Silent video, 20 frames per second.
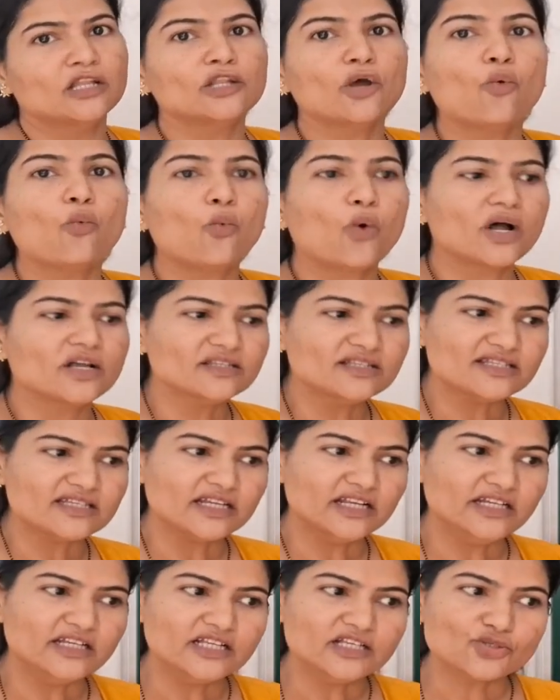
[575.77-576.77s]
Now once
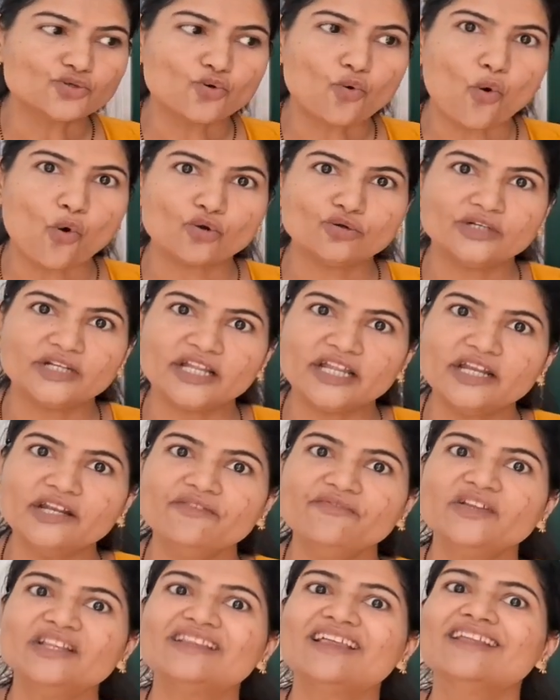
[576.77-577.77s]
it is
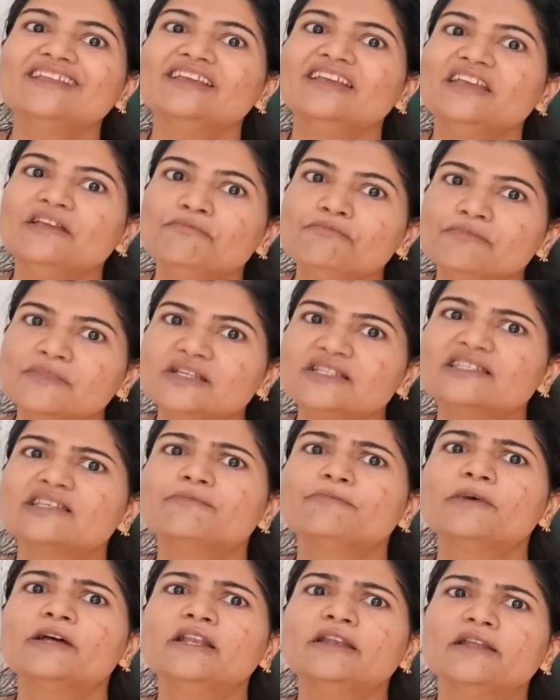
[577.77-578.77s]
coated with an
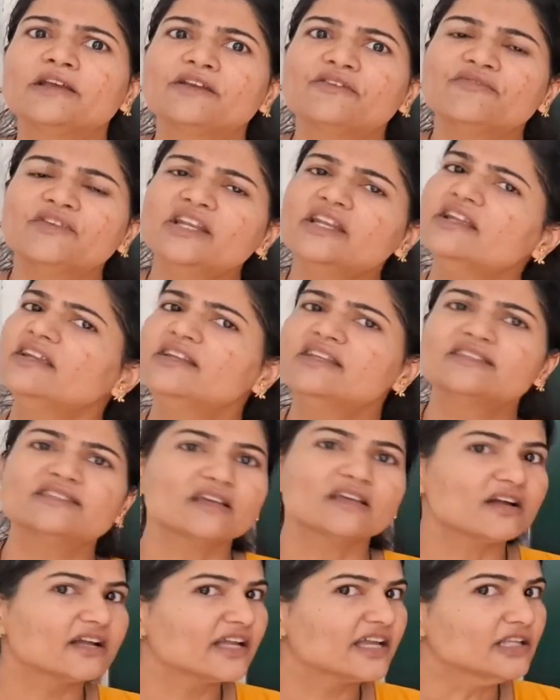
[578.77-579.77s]
immiscible liquid, it
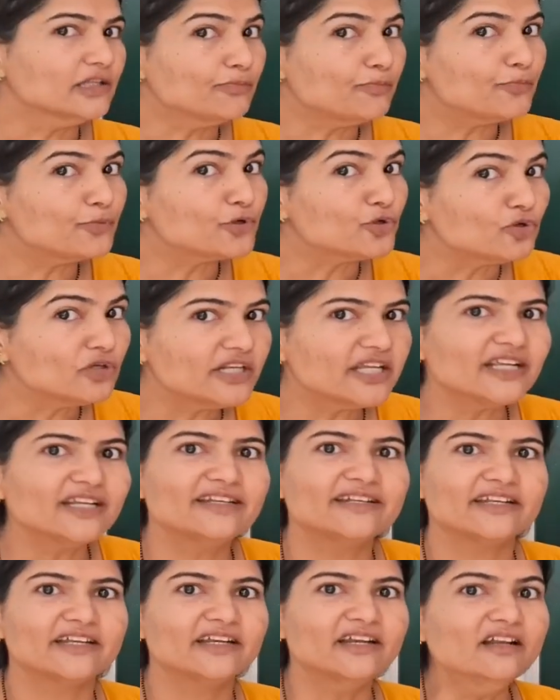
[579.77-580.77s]
is again
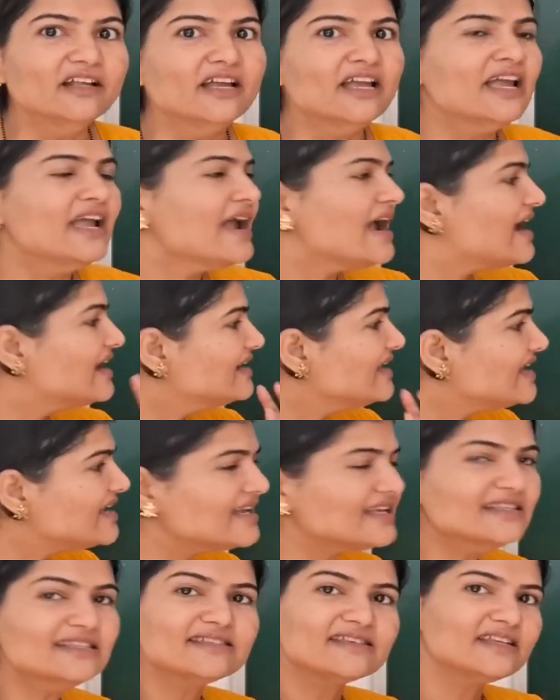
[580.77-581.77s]
protected, and
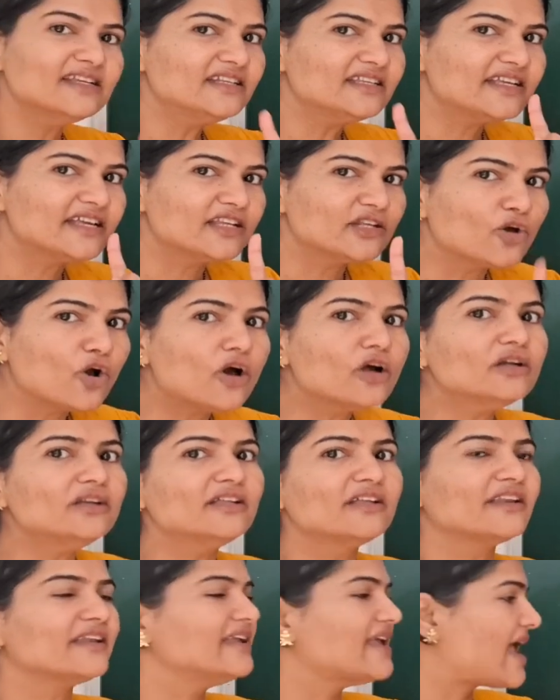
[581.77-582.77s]
hence it cannot
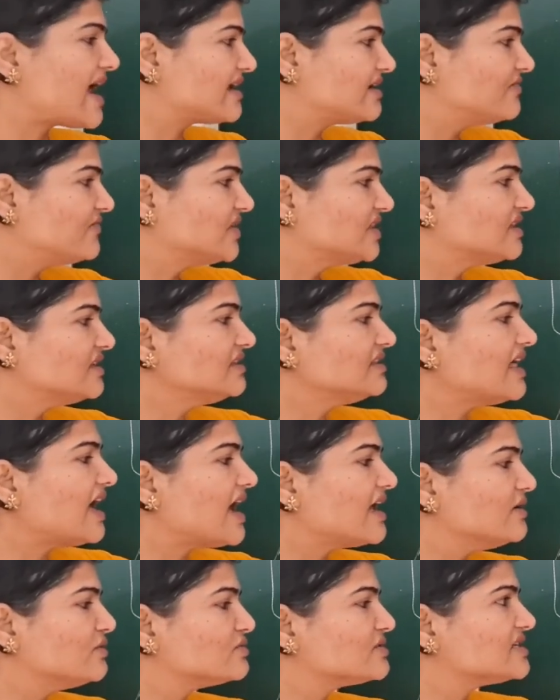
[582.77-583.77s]
react with the
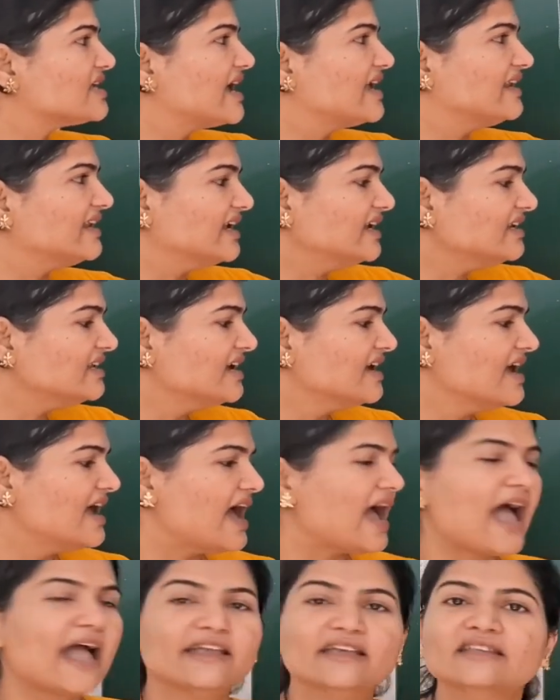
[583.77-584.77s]
thiocyanate
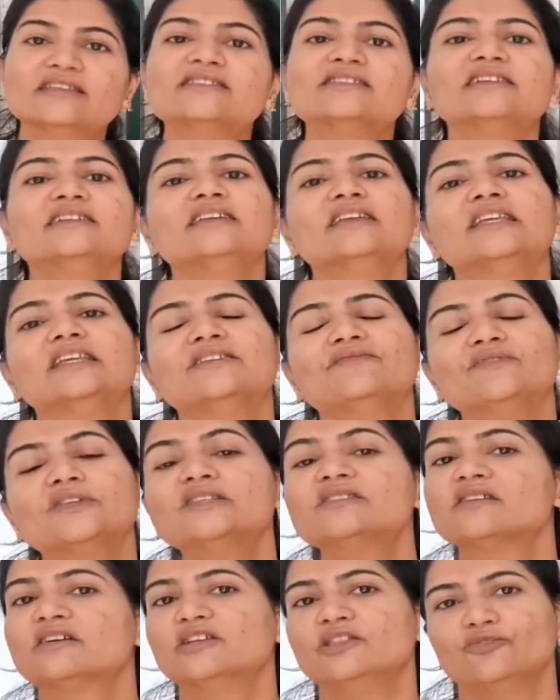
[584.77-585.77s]
ions and give
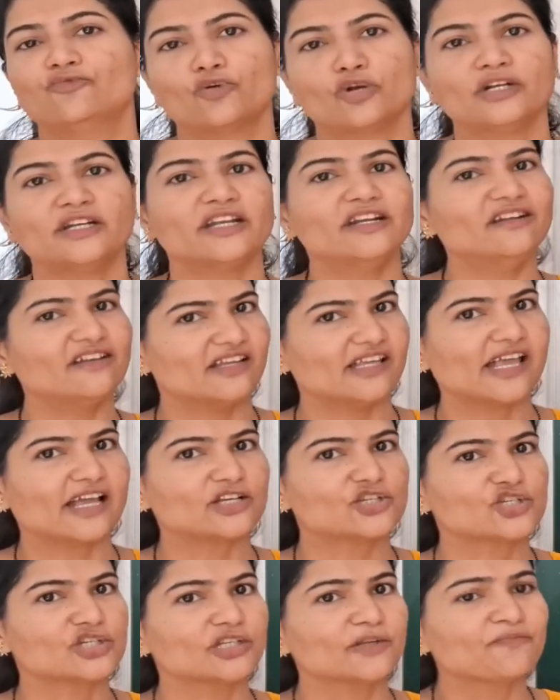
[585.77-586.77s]
this unwanted
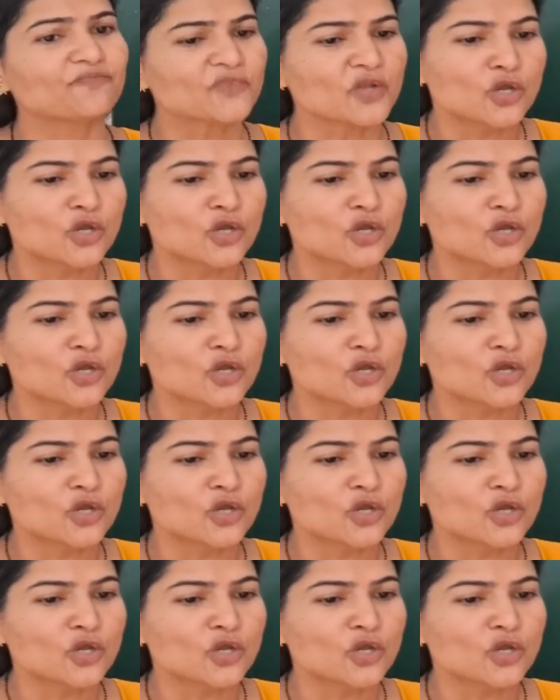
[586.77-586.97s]
reaction.